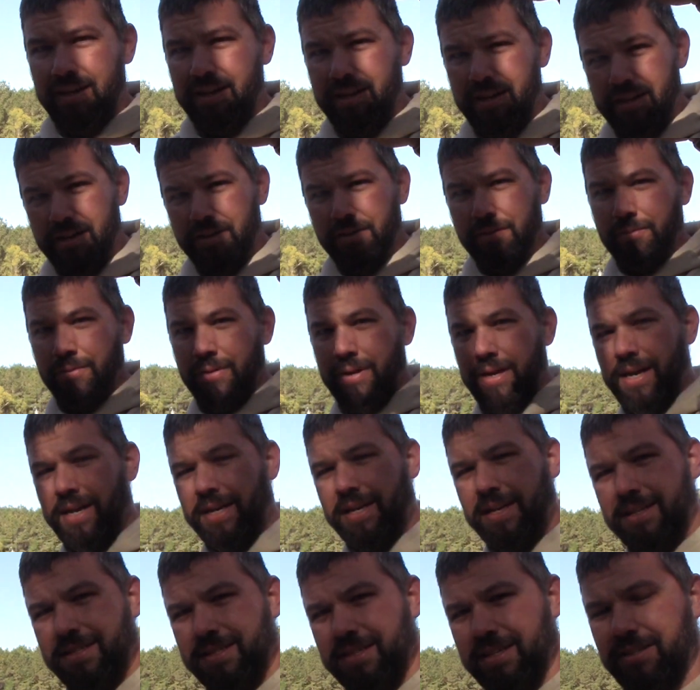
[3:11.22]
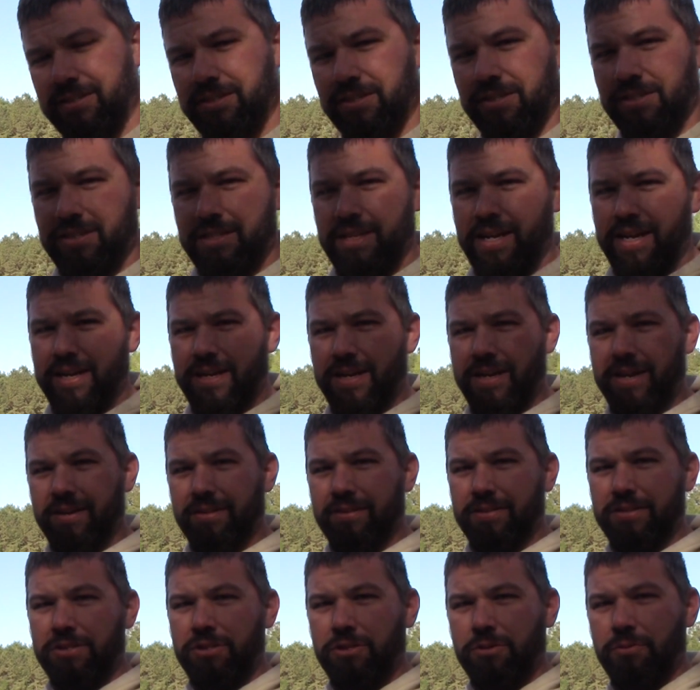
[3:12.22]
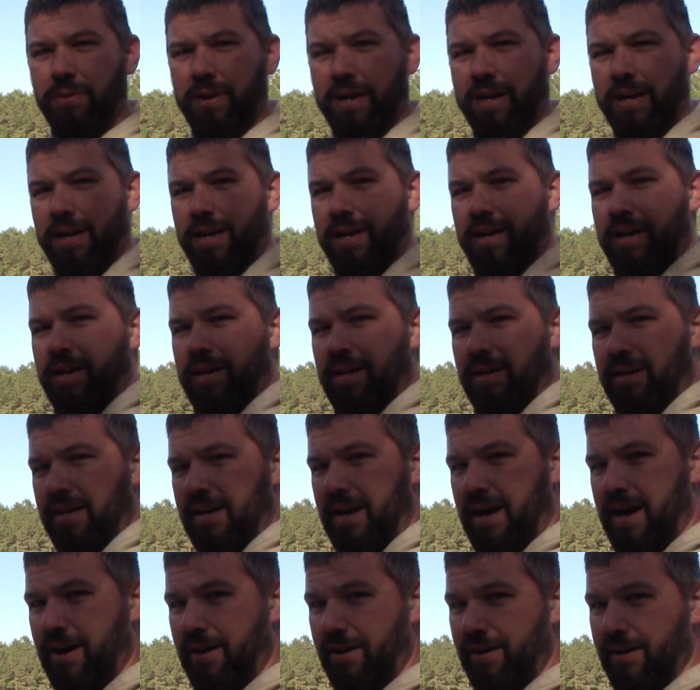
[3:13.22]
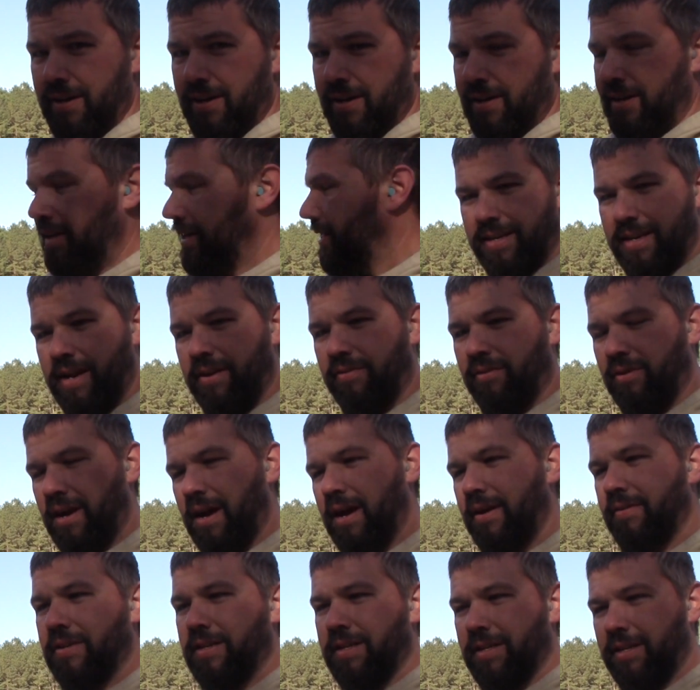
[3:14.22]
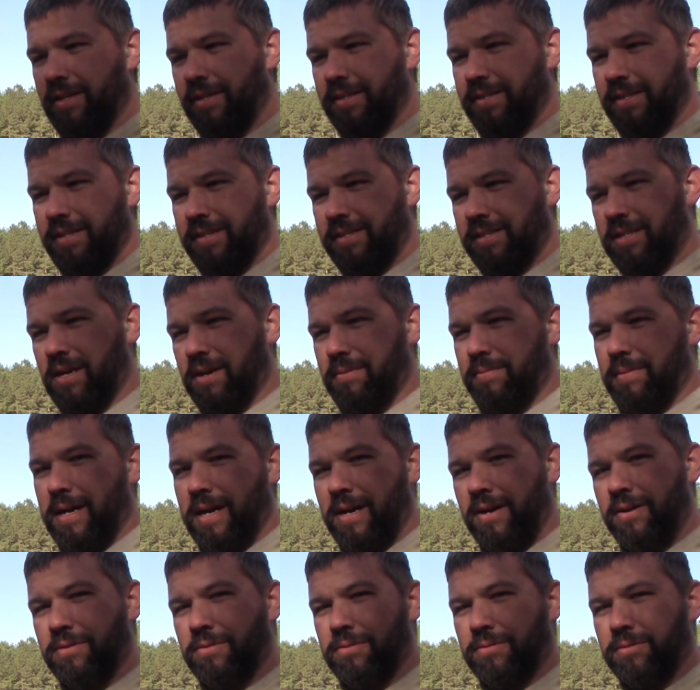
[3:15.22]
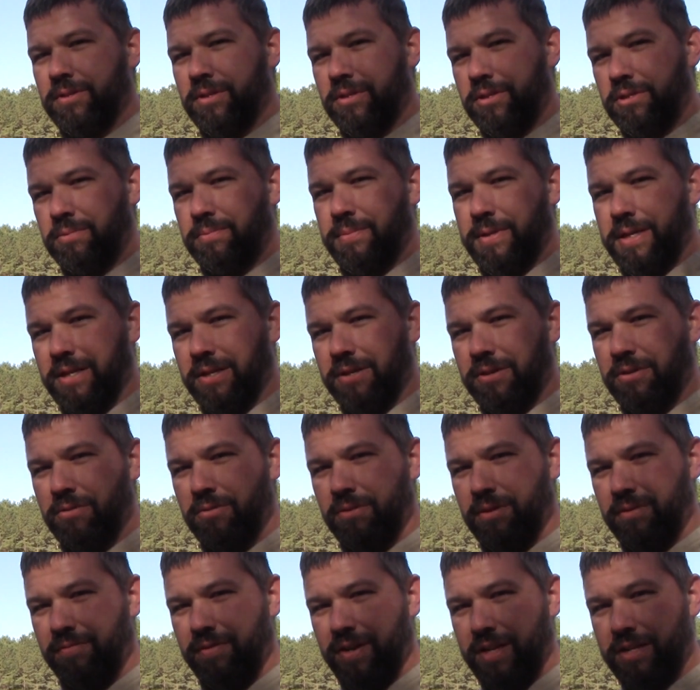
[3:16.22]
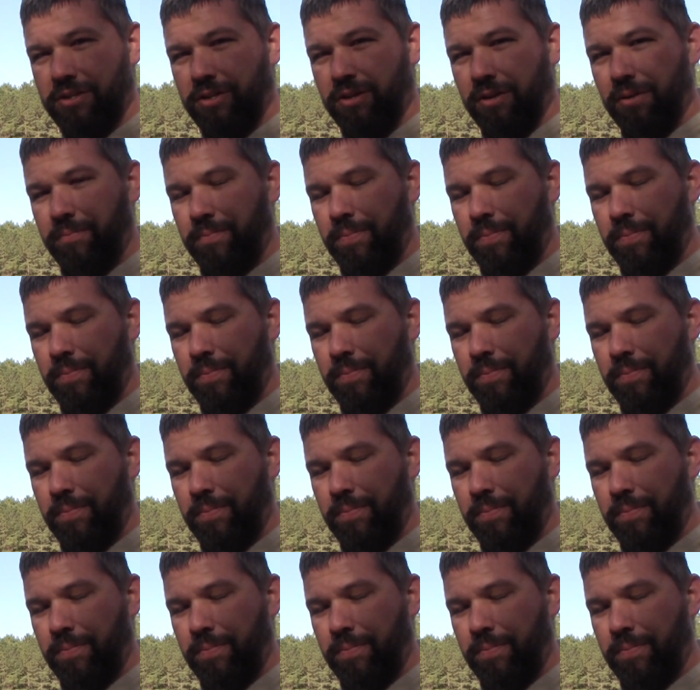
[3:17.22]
Either way, I guess I'll just stand here and squint. Now, never having done this on my own, this will be a new adventure.